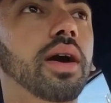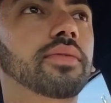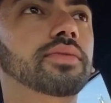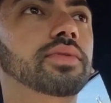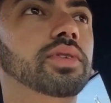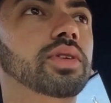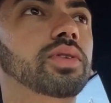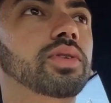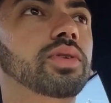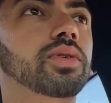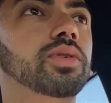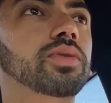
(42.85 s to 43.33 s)

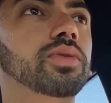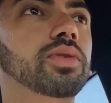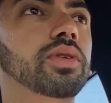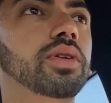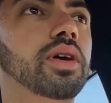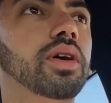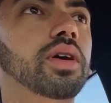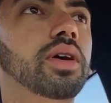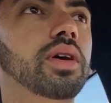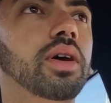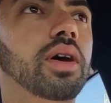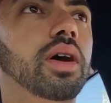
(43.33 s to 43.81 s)
afternoon.
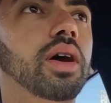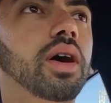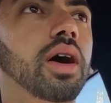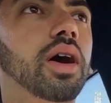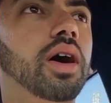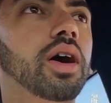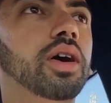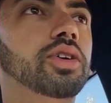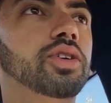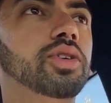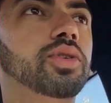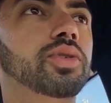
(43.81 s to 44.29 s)

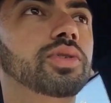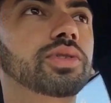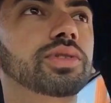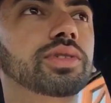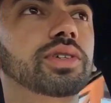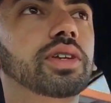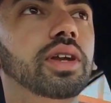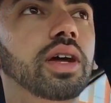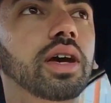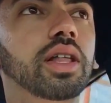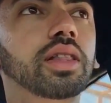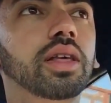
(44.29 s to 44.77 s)

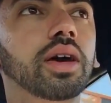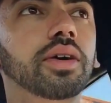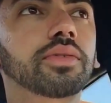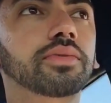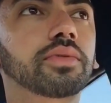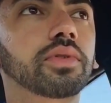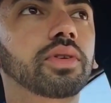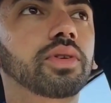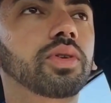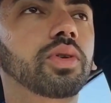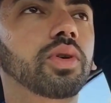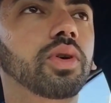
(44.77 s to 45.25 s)
Cruising. I
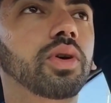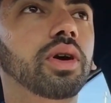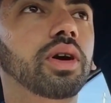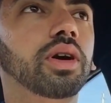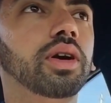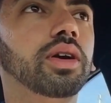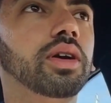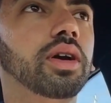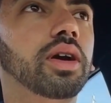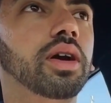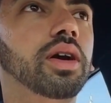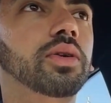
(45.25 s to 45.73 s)
left New York.